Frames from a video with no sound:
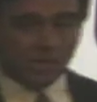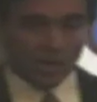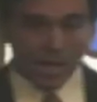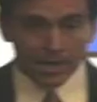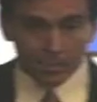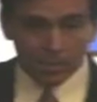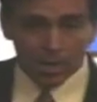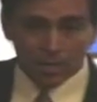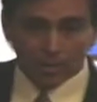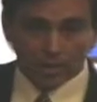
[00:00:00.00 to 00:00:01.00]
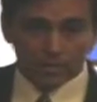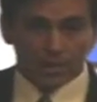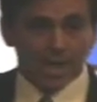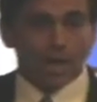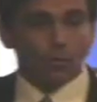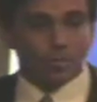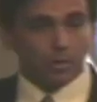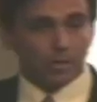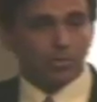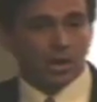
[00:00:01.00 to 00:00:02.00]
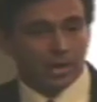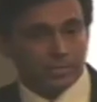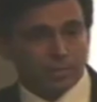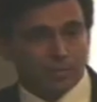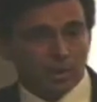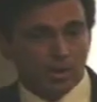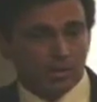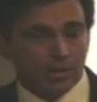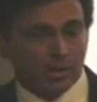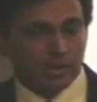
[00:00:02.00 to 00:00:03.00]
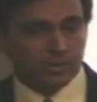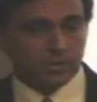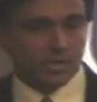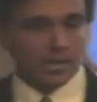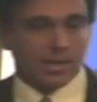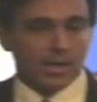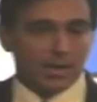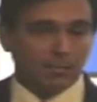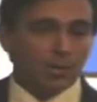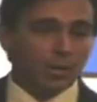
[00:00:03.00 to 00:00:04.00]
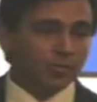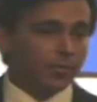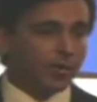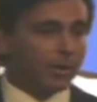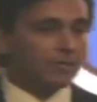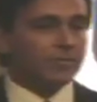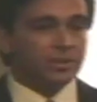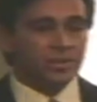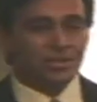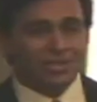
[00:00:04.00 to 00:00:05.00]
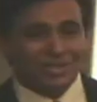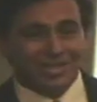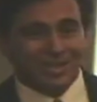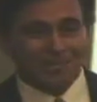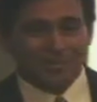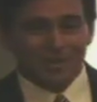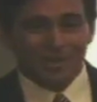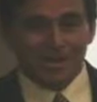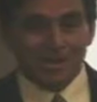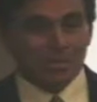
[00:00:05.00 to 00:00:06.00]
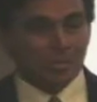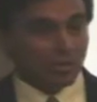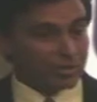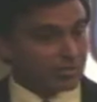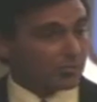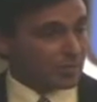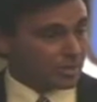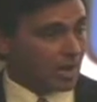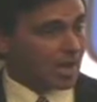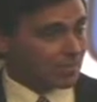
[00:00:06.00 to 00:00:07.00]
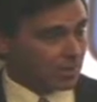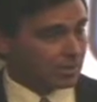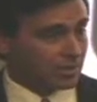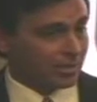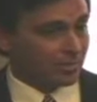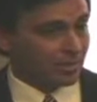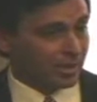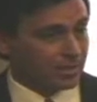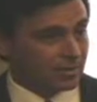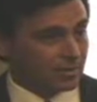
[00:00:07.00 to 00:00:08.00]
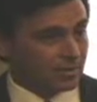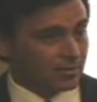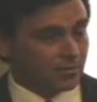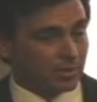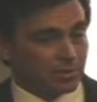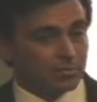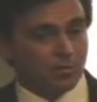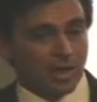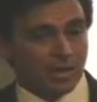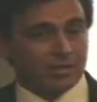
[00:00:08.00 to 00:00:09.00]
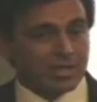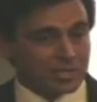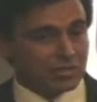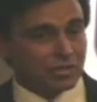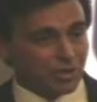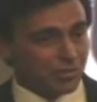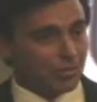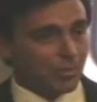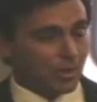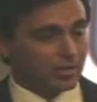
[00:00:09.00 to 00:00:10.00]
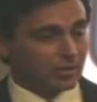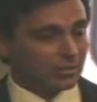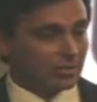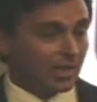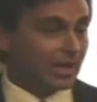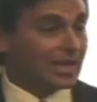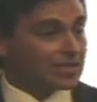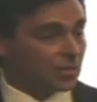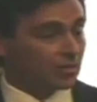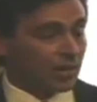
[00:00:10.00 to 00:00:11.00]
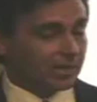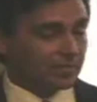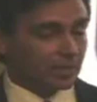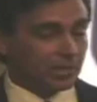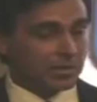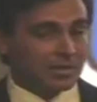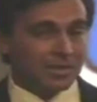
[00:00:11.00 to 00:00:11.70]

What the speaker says: a lot of progress in how we bring products to the marketplace, both from an efficiency standpoint, but also from a timing standpoint, because product is so important, and it is our lifeblood,